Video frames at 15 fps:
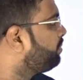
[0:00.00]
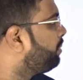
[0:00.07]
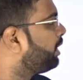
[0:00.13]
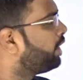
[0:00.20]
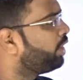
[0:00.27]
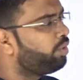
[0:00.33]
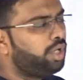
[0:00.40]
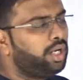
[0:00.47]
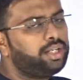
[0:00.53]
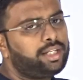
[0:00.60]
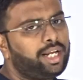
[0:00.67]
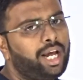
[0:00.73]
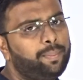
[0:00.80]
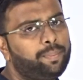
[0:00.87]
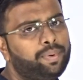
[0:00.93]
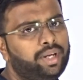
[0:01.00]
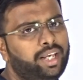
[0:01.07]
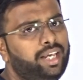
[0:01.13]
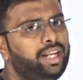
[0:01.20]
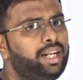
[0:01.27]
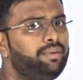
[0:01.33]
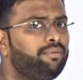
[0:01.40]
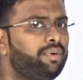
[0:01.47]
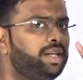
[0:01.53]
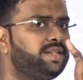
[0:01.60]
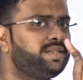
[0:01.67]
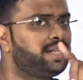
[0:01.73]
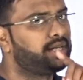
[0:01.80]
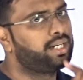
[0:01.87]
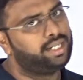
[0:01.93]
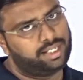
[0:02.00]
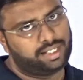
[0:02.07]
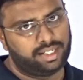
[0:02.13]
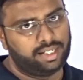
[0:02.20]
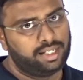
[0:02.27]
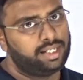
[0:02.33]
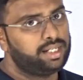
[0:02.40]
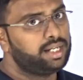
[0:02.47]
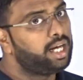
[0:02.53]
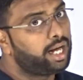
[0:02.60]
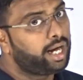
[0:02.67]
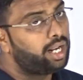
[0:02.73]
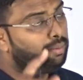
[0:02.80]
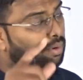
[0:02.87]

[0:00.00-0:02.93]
particular tap in 1 second. Again, I am